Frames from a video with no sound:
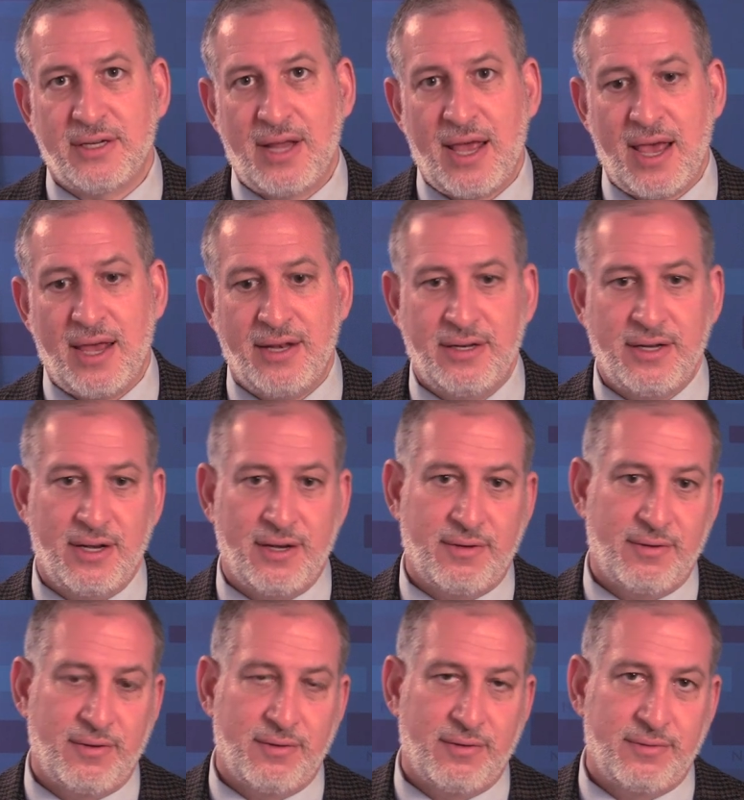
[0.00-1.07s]
had uh,
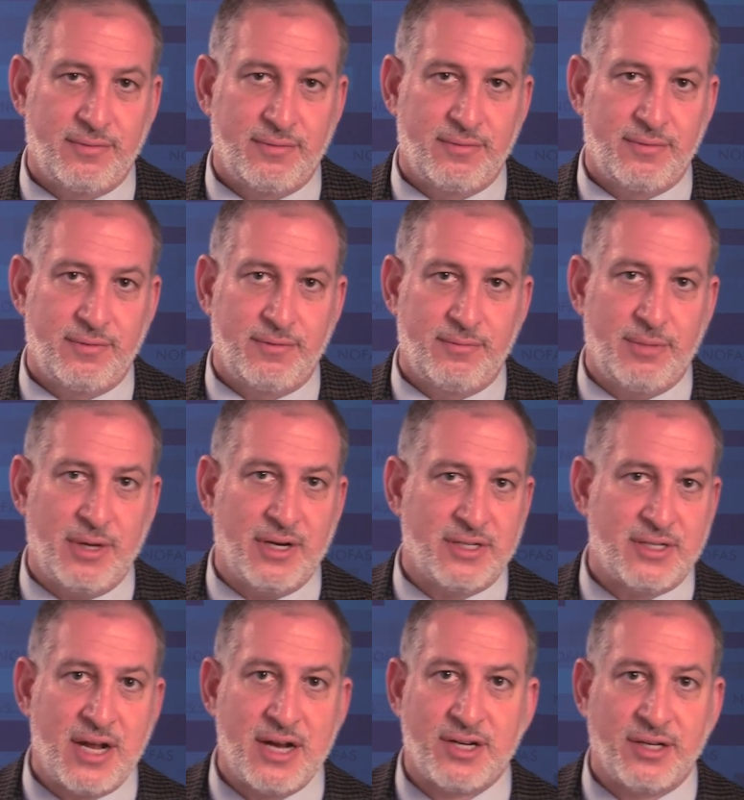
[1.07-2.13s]
been
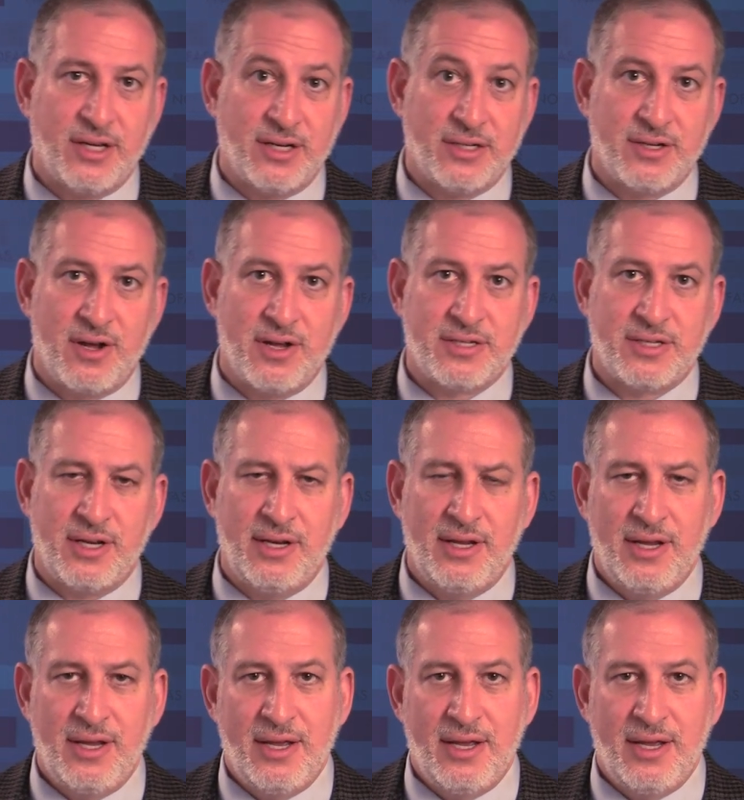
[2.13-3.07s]
essentially exhausted.